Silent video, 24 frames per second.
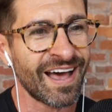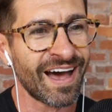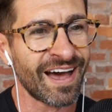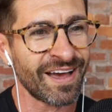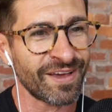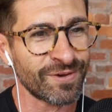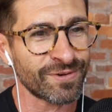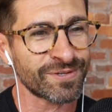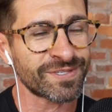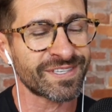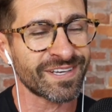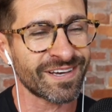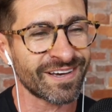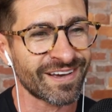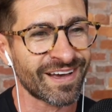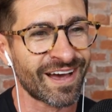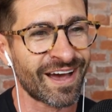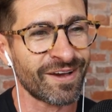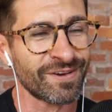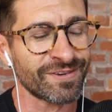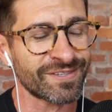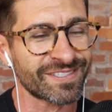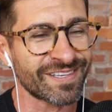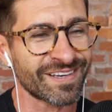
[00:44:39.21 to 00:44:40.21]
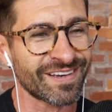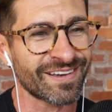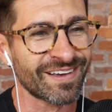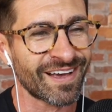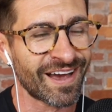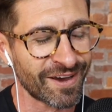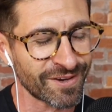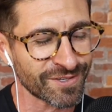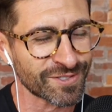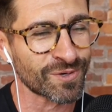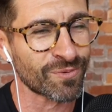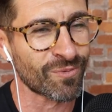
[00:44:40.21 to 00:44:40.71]
I used
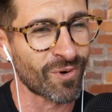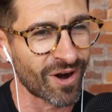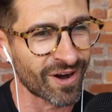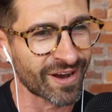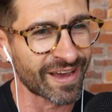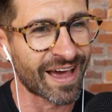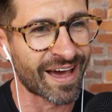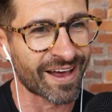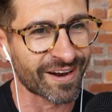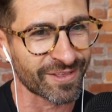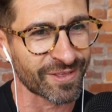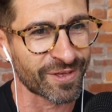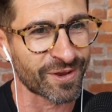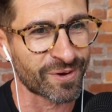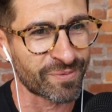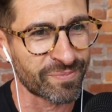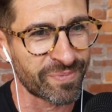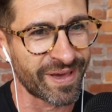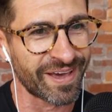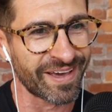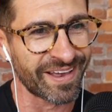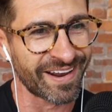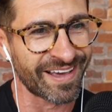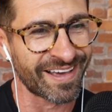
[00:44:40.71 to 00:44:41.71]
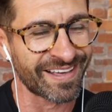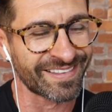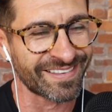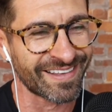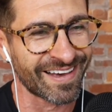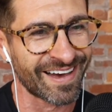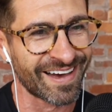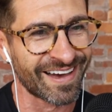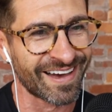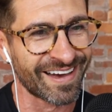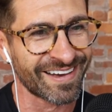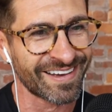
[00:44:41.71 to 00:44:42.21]
to work out a little bit,
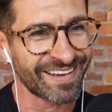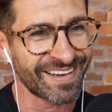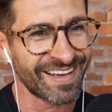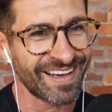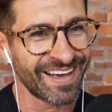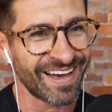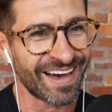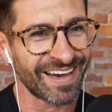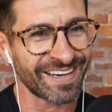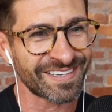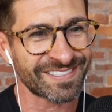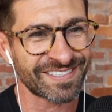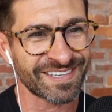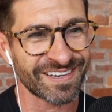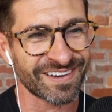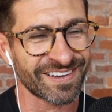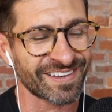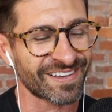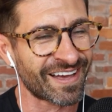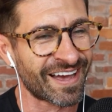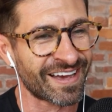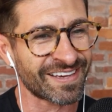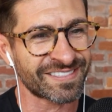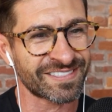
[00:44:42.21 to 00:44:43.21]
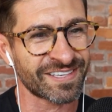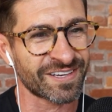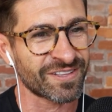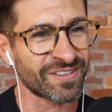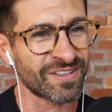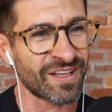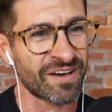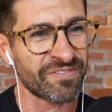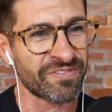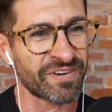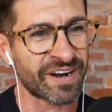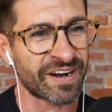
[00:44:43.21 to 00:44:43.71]
and I still
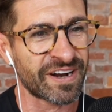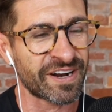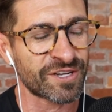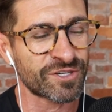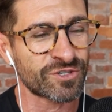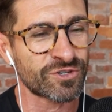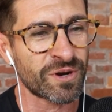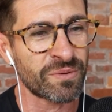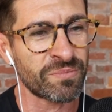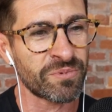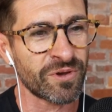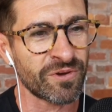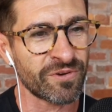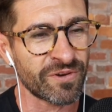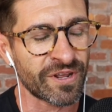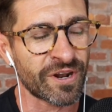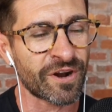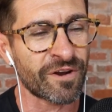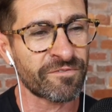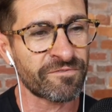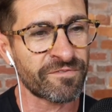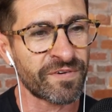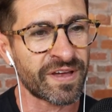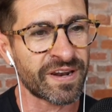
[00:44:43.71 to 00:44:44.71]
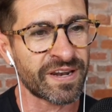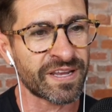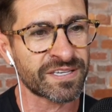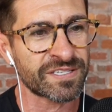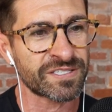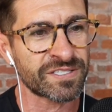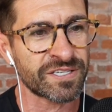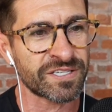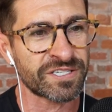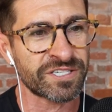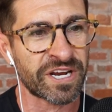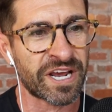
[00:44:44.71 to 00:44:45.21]
love it and attribute fitness
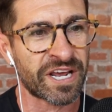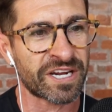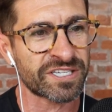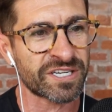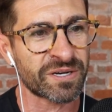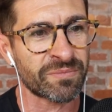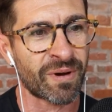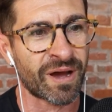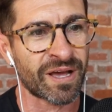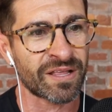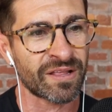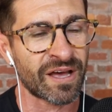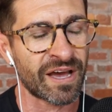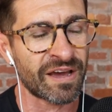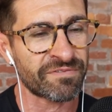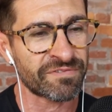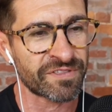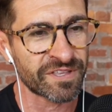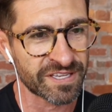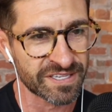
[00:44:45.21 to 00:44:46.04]
to changing my life.